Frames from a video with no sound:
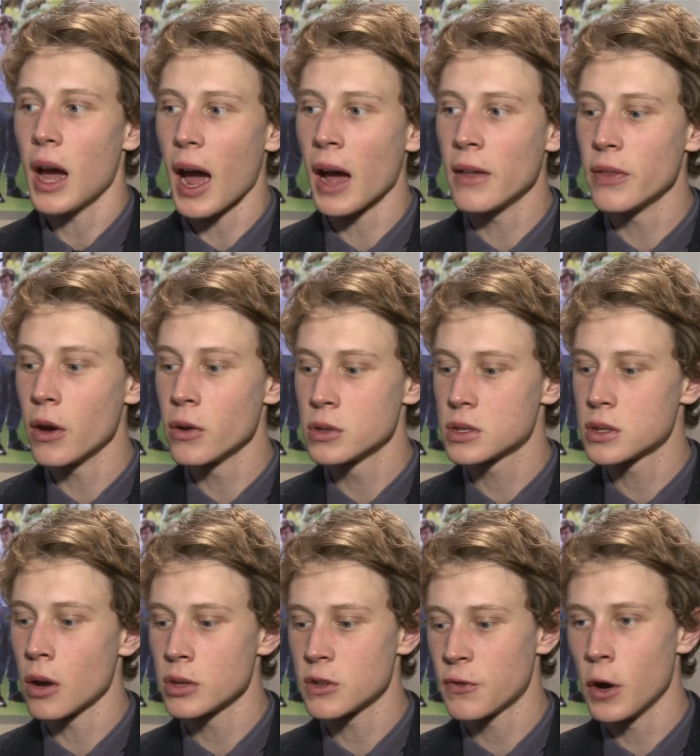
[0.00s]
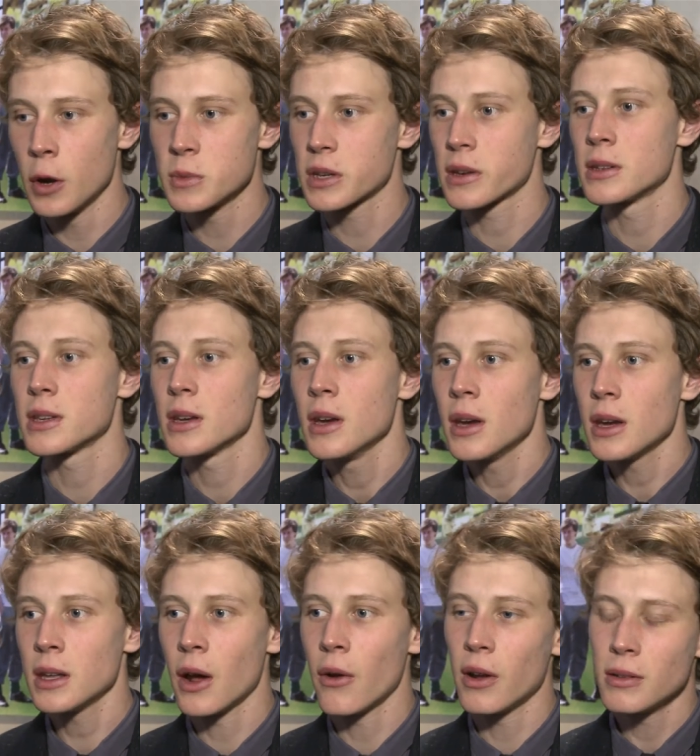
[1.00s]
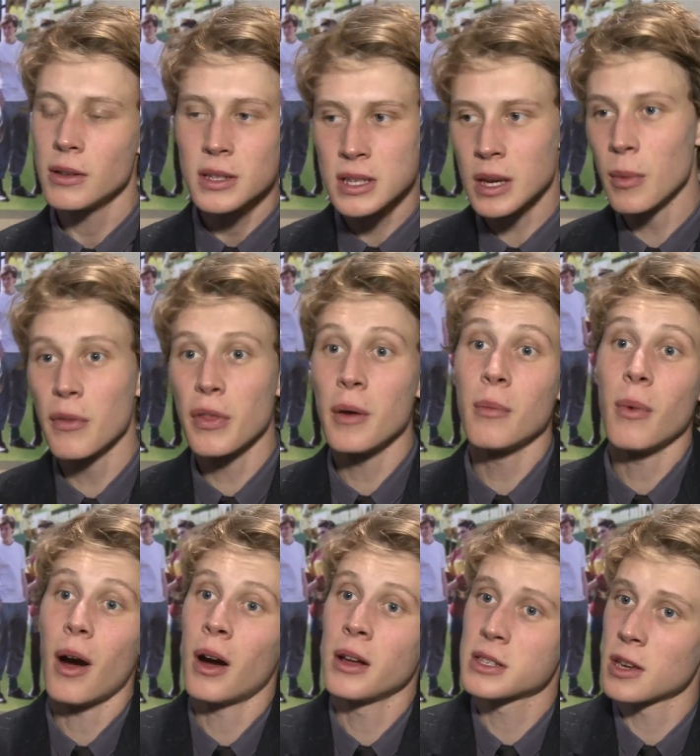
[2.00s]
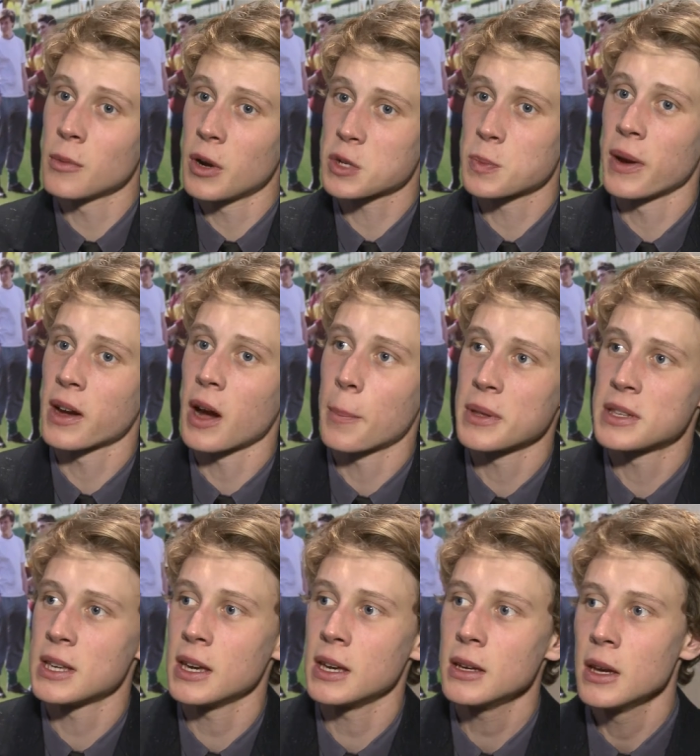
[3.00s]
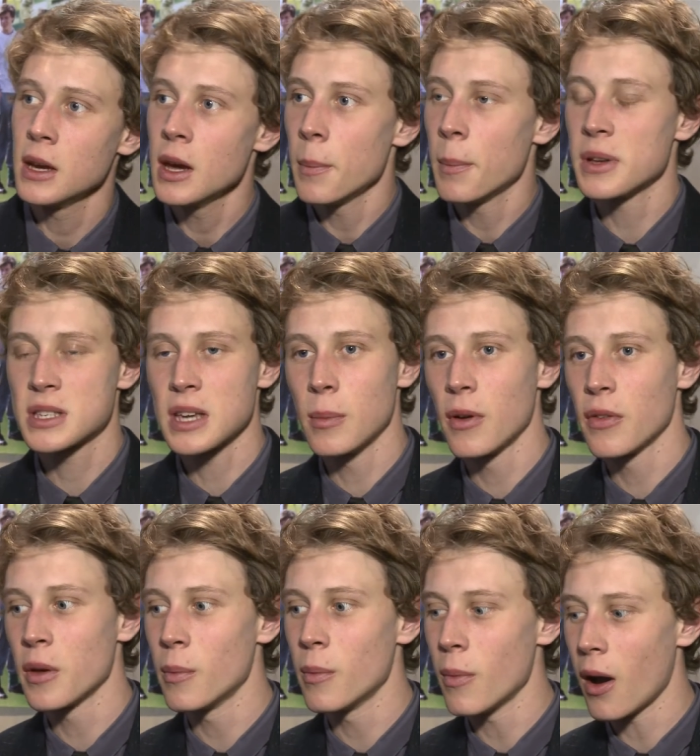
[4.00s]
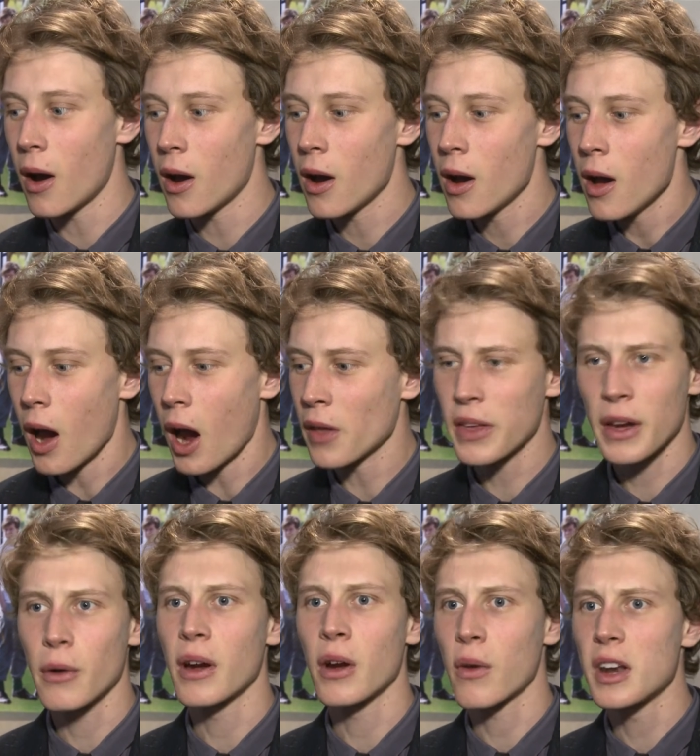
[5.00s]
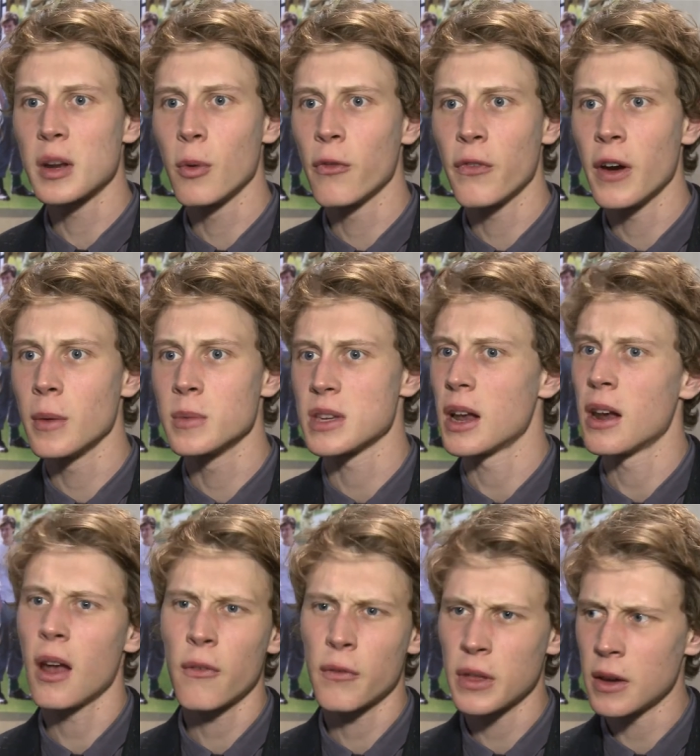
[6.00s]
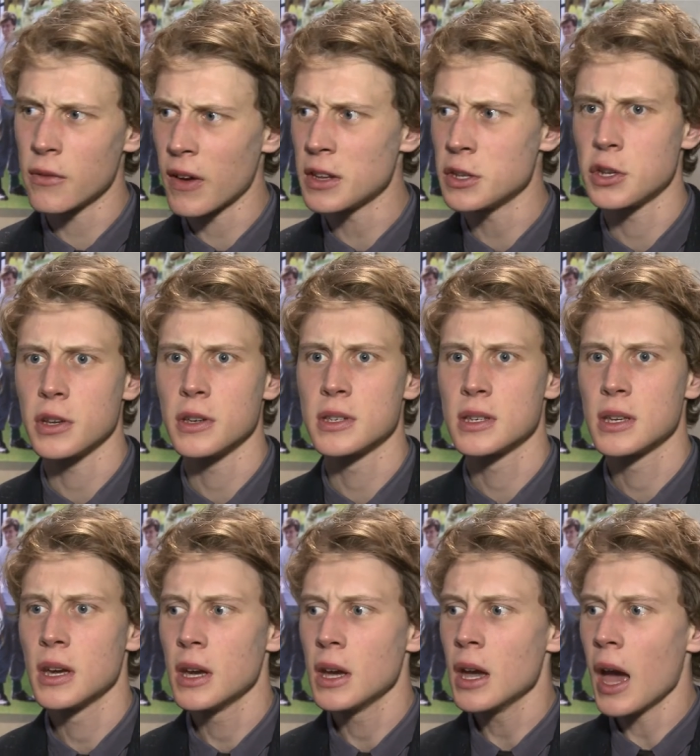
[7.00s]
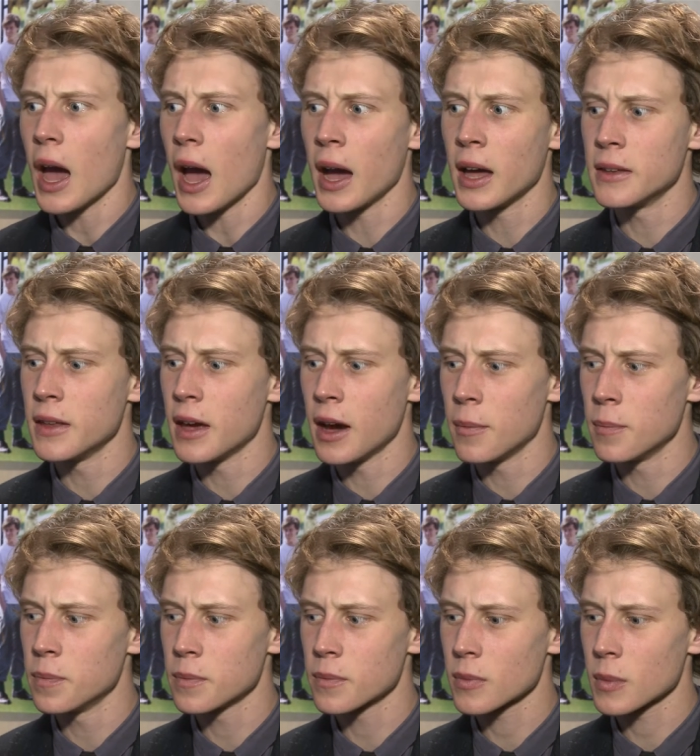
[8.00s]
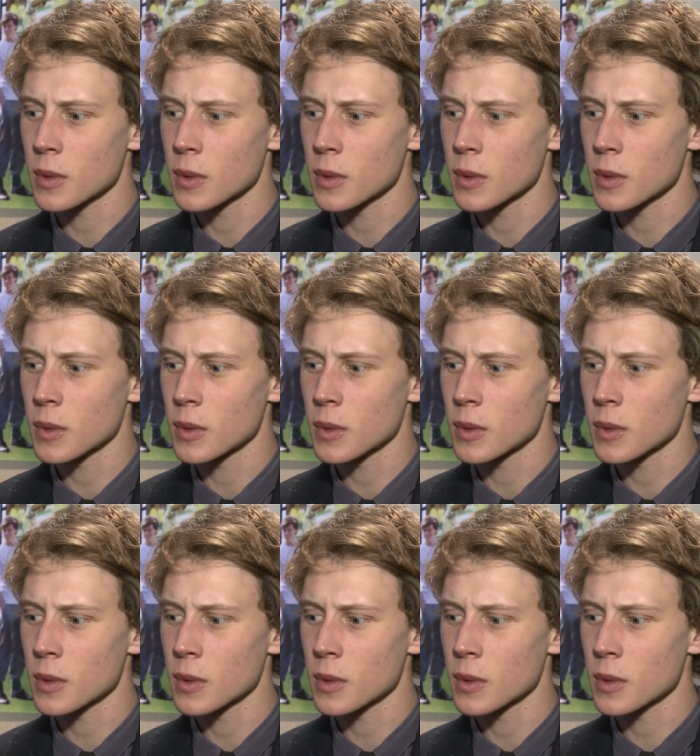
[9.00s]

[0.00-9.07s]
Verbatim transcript: and those those films, because you know some of them aren't so much my cup of tea, but some of them I think are incredible films. I love the Avengers, and um,